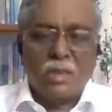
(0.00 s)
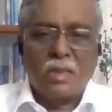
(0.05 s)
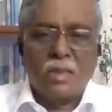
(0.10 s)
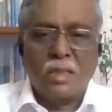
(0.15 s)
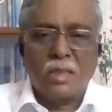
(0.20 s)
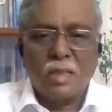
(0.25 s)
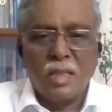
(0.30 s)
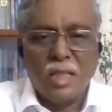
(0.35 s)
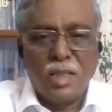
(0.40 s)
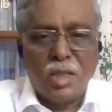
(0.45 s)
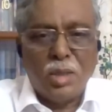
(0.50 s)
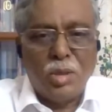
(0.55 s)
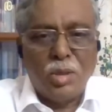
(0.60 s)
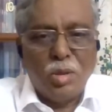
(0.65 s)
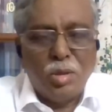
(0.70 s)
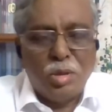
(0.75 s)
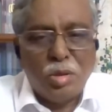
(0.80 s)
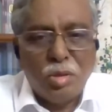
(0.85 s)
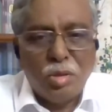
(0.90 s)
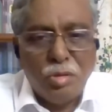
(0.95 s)
I was
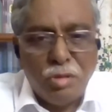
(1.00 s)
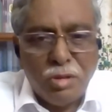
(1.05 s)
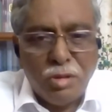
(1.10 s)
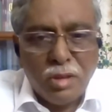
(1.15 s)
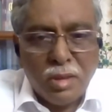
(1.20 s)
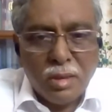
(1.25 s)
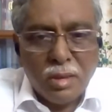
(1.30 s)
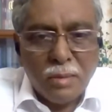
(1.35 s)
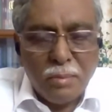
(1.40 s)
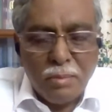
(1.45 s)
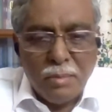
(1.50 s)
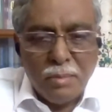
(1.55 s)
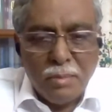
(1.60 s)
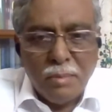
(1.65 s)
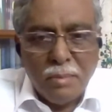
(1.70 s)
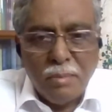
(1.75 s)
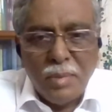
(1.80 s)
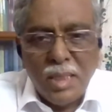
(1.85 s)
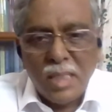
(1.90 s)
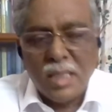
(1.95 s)
introduced to
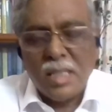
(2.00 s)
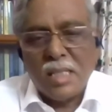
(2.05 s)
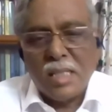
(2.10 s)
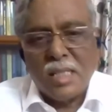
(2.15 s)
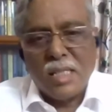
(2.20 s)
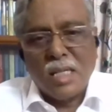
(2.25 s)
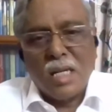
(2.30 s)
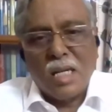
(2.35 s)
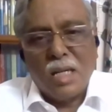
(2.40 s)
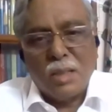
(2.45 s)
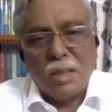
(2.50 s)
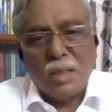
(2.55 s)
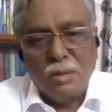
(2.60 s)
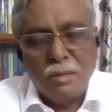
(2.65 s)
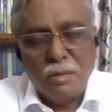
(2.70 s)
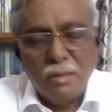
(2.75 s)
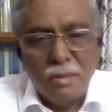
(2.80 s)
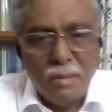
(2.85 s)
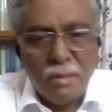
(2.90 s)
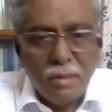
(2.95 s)
P.S. Krishnan
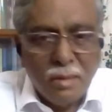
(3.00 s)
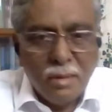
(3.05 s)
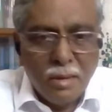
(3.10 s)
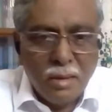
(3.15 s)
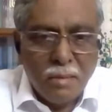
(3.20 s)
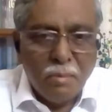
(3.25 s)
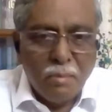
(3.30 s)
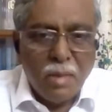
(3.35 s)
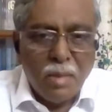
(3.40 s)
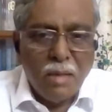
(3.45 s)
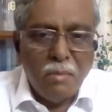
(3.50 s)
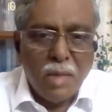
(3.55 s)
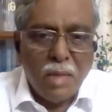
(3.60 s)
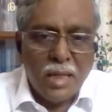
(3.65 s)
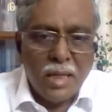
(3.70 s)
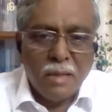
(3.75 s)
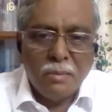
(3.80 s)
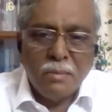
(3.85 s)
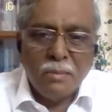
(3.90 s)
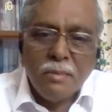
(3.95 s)
Garu by
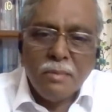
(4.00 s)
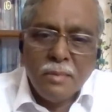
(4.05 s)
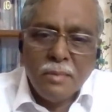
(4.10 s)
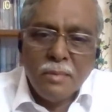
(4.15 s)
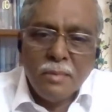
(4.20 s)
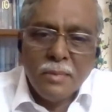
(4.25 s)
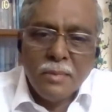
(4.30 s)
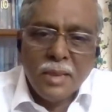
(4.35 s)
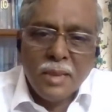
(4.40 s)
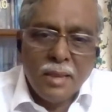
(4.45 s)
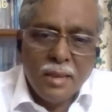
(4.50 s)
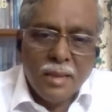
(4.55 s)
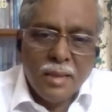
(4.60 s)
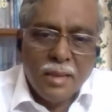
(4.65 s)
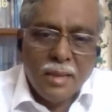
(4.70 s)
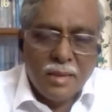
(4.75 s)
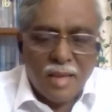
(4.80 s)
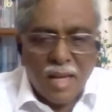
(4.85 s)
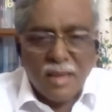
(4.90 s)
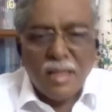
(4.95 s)
Madam
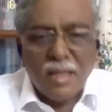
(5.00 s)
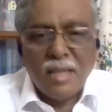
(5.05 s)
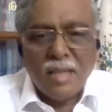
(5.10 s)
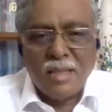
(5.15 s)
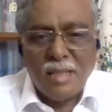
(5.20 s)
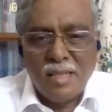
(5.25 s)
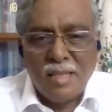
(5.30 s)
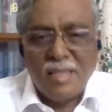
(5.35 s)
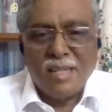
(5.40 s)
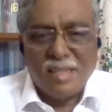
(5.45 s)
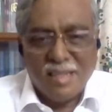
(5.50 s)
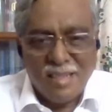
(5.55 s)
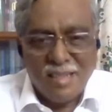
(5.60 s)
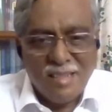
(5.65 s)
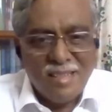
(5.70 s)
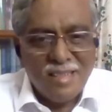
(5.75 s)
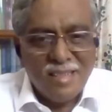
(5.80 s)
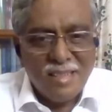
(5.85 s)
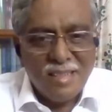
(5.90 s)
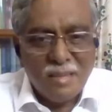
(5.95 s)
Santa Krishnan
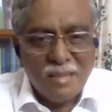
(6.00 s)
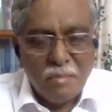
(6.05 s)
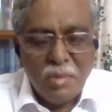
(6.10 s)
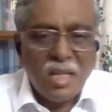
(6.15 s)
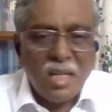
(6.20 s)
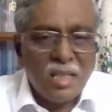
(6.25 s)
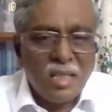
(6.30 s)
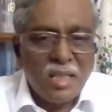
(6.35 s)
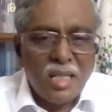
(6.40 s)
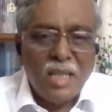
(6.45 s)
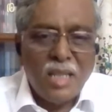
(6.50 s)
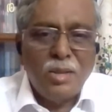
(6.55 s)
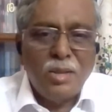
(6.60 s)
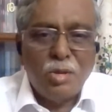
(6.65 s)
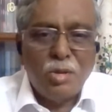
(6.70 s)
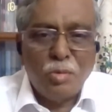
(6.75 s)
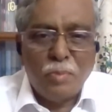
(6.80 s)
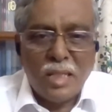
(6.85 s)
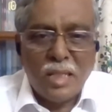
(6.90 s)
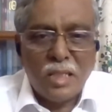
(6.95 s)
because I
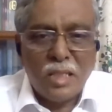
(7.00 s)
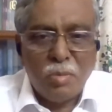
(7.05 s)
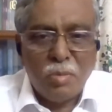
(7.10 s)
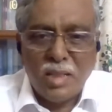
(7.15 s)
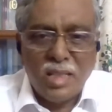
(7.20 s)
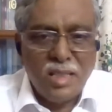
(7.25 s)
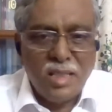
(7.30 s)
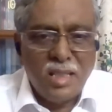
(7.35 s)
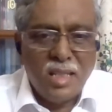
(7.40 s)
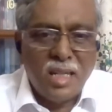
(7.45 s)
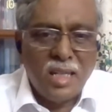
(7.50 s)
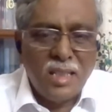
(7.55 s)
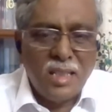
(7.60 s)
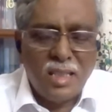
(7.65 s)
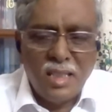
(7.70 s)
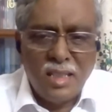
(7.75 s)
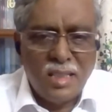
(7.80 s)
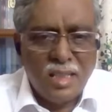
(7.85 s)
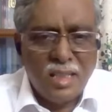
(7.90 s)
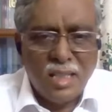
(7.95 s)
used to participate in the
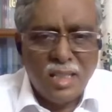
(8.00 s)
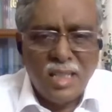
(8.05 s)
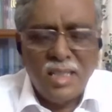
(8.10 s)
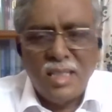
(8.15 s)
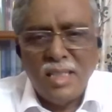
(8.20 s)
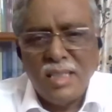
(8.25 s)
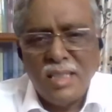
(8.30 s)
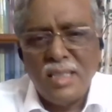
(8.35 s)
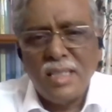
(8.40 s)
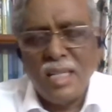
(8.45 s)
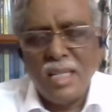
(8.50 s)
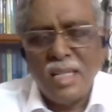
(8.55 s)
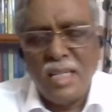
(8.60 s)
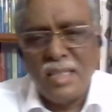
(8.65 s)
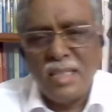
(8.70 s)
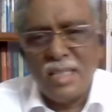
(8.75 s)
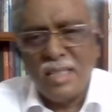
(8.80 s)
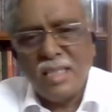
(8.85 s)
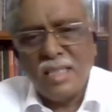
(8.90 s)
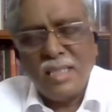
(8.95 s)
90s and 80s,
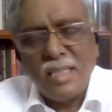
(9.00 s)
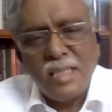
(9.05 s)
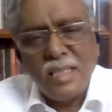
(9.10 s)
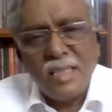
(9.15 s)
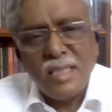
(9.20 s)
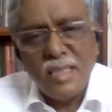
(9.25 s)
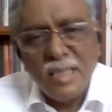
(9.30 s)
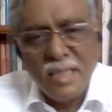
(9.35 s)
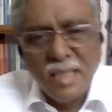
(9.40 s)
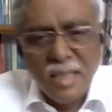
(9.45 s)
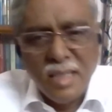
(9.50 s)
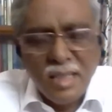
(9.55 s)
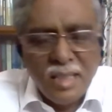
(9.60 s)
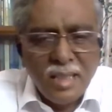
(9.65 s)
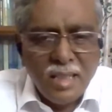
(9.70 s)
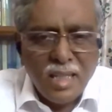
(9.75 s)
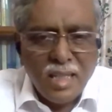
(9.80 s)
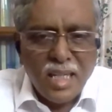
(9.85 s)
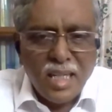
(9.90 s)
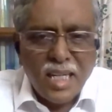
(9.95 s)
late 80s.
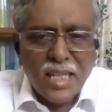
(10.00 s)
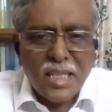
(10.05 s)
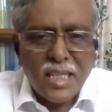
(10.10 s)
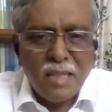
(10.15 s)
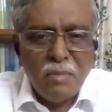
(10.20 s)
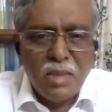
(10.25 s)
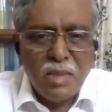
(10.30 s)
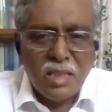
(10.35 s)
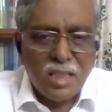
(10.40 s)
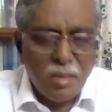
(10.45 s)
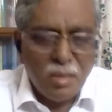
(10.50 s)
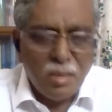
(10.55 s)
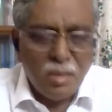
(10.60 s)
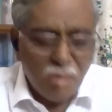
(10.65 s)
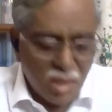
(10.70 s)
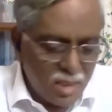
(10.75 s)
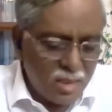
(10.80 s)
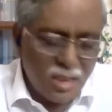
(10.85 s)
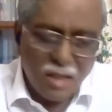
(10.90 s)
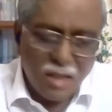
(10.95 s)
In academic
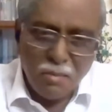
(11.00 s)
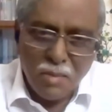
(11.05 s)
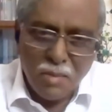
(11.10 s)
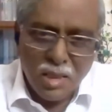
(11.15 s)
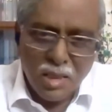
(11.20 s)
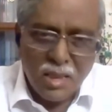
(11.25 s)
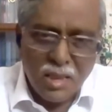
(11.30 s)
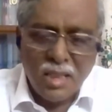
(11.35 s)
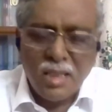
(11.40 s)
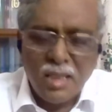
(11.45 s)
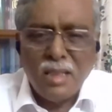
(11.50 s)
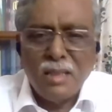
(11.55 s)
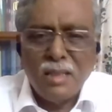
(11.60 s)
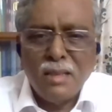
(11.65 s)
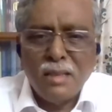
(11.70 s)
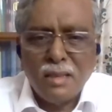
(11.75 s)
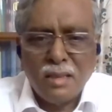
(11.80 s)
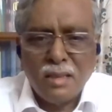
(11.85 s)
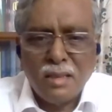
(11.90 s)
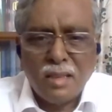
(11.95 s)
seminars, I met her
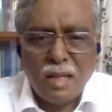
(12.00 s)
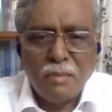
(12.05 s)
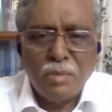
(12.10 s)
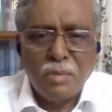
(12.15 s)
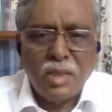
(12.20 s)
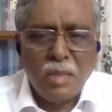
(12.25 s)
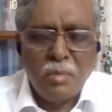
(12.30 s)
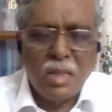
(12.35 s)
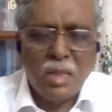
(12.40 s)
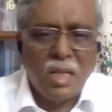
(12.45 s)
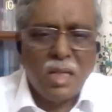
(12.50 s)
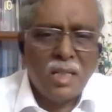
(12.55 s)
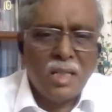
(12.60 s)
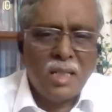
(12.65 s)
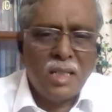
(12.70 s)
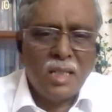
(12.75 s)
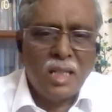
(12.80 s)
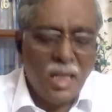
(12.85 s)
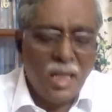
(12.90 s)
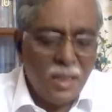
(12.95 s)
in some
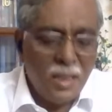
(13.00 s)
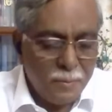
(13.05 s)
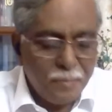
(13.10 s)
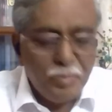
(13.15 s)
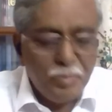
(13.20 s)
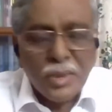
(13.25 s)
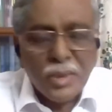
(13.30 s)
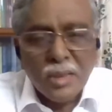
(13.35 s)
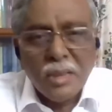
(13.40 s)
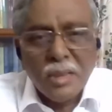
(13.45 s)
seminar in Delhi,